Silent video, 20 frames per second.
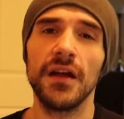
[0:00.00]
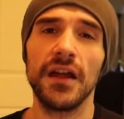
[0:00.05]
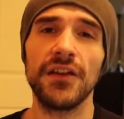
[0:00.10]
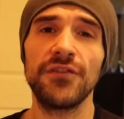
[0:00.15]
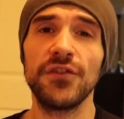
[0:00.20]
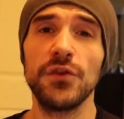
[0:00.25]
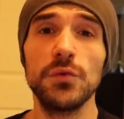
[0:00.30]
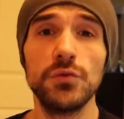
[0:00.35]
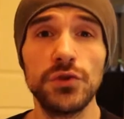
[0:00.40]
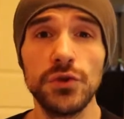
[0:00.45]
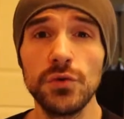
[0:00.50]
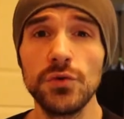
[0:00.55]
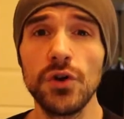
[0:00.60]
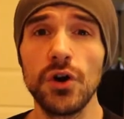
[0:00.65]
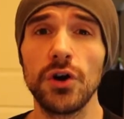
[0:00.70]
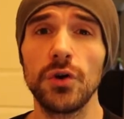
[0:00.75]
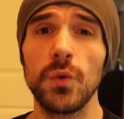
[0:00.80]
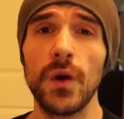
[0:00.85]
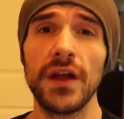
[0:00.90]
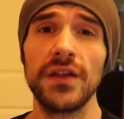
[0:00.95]
If you do
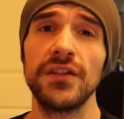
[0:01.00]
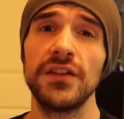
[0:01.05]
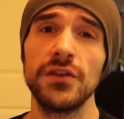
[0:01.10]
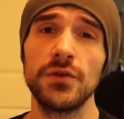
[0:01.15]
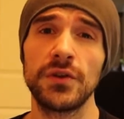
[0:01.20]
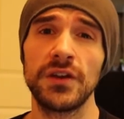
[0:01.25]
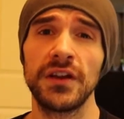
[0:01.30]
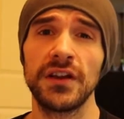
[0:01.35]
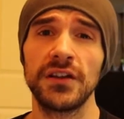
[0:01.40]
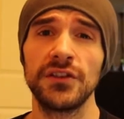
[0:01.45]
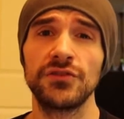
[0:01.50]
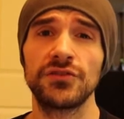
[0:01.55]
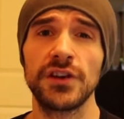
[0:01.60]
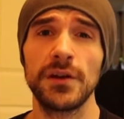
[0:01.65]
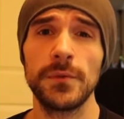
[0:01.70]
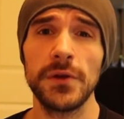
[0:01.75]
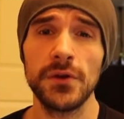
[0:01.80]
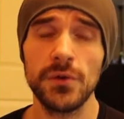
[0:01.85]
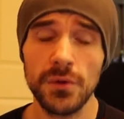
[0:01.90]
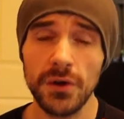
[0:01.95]
know a way that you can
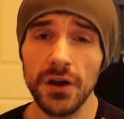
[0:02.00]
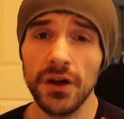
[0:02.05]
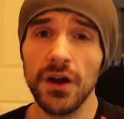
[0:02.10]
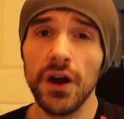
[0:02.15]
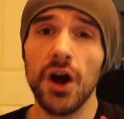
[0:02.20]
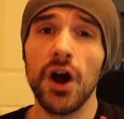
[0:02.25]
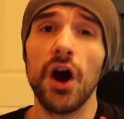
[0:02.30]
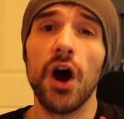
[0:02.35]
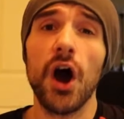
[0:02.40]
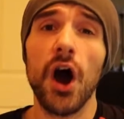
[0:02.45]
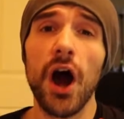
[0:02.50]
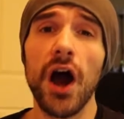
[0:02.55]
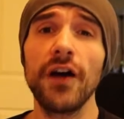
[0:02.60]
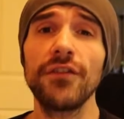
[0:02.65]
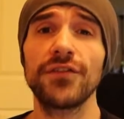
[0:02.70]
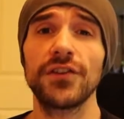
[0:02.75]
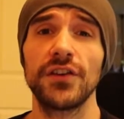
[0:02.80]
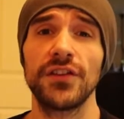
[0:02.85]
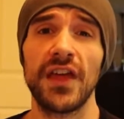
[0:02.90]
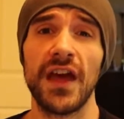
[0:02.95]
contribute,
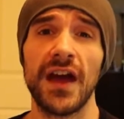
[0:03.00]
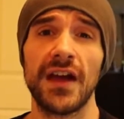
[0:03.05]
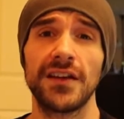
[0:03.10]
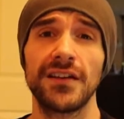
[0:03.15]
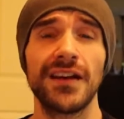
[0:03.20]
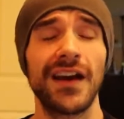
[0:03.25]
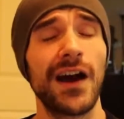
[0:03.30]
offer that.